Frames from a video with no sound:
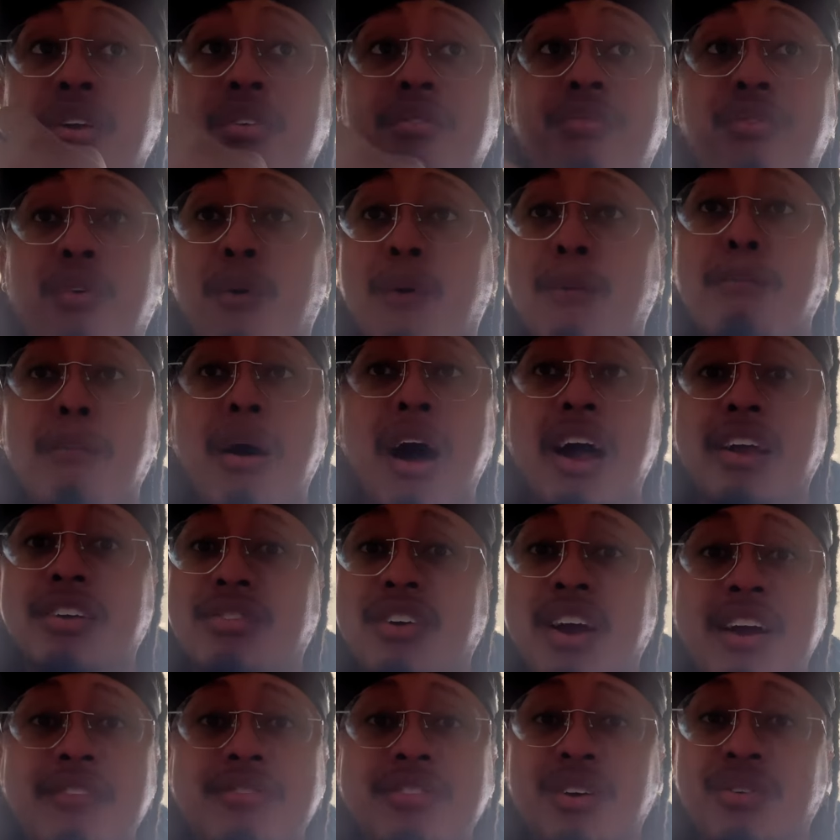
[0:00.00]
or 4 mock
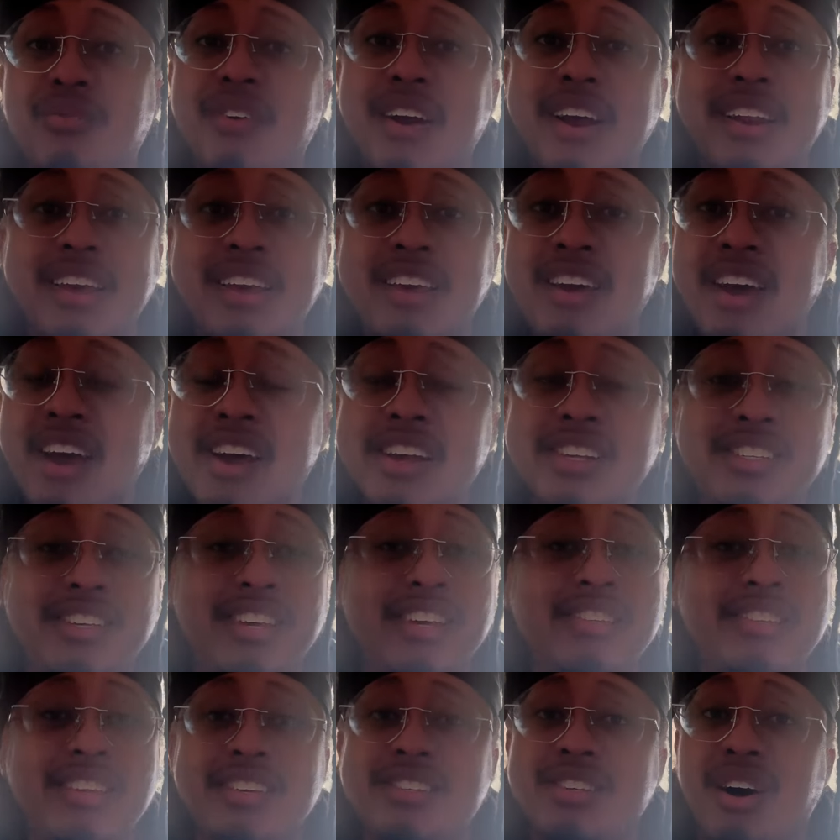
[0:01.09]
drafts already
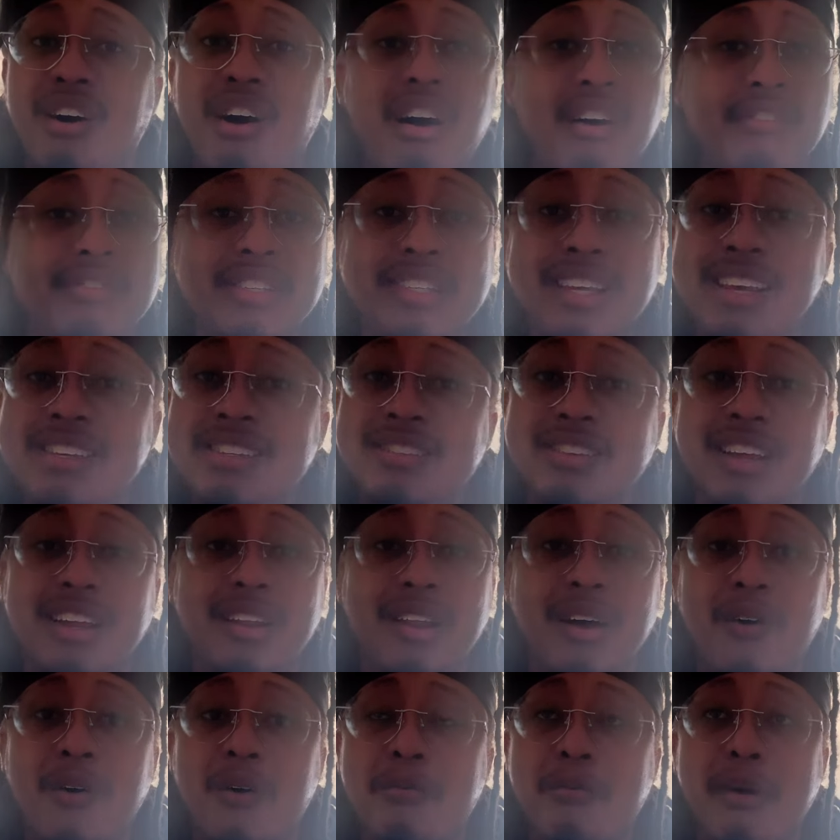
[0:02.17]
just this offseason
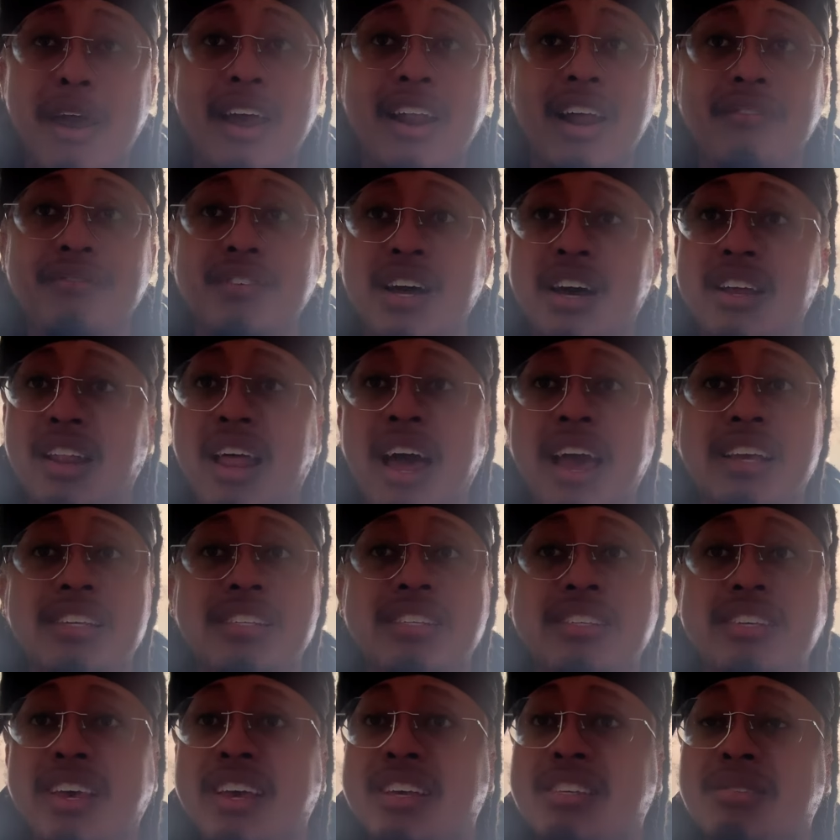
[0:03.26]
alone, man. I've done like
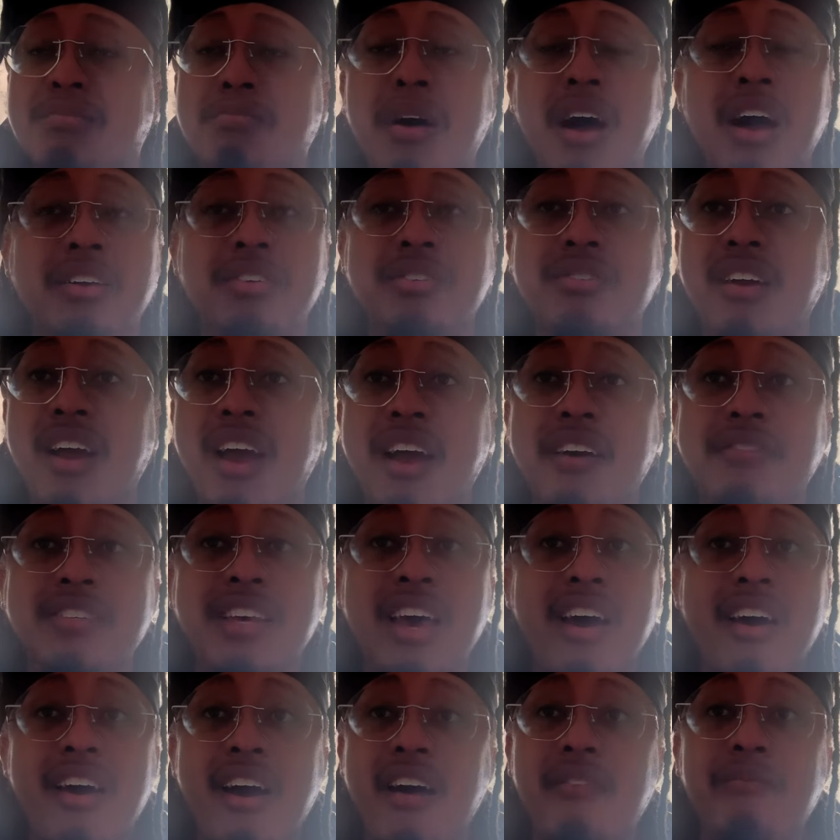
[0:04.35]
6 mock drafts.
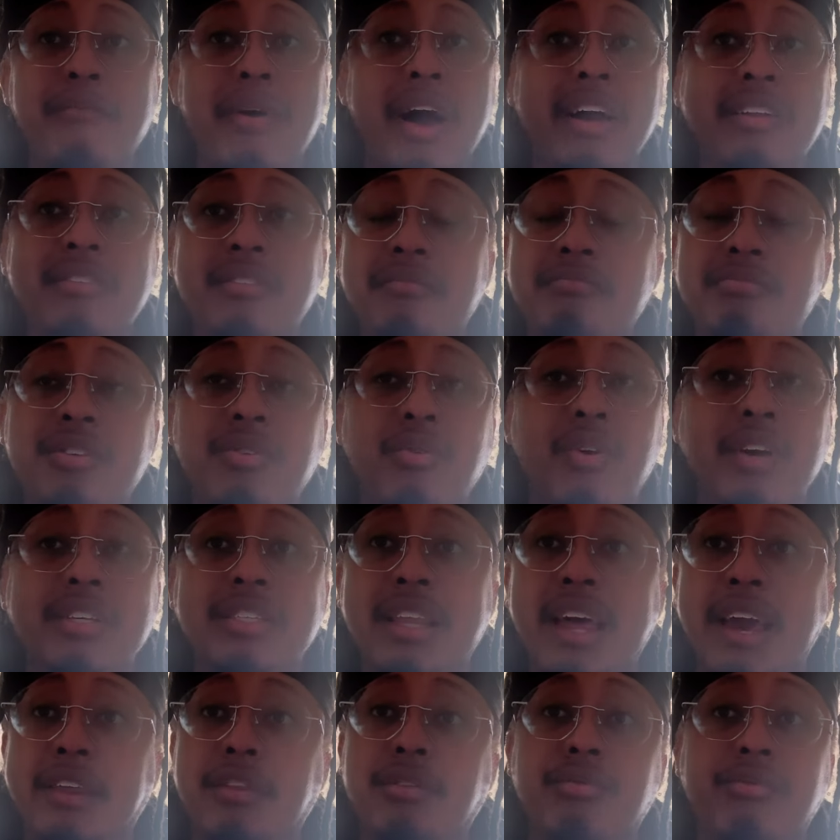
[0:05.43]
I've mocked him to us
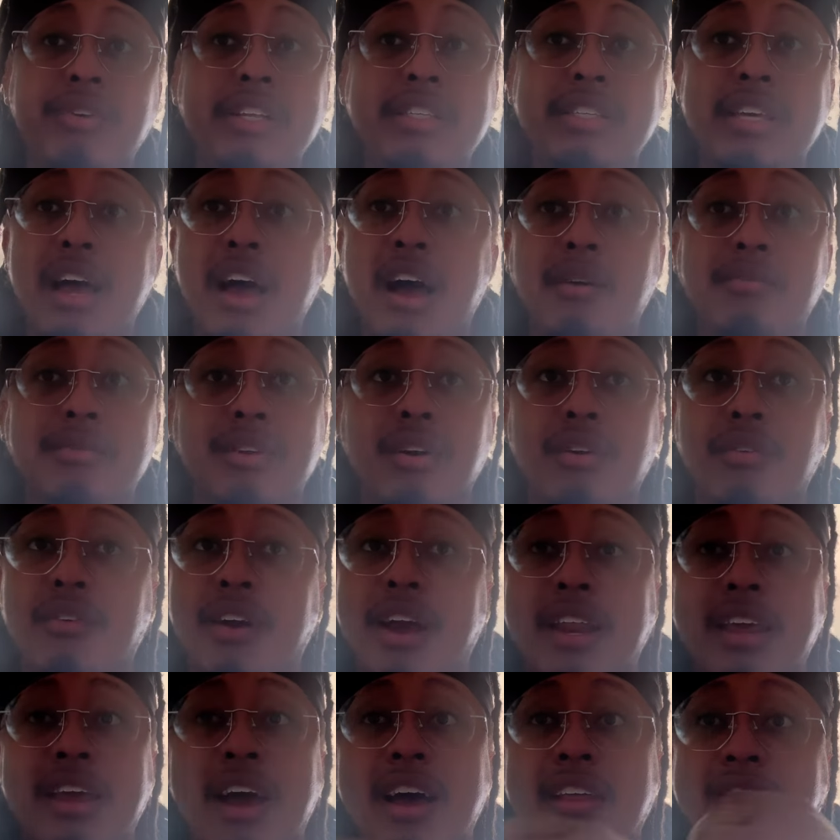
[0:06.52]
like 3 times
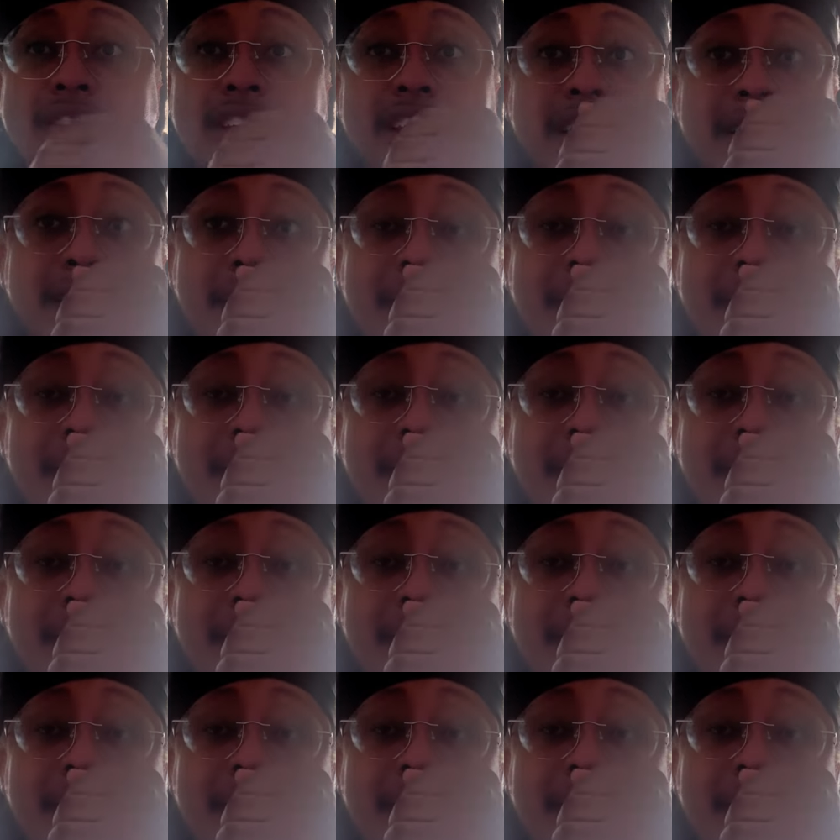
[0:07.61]
already, I think,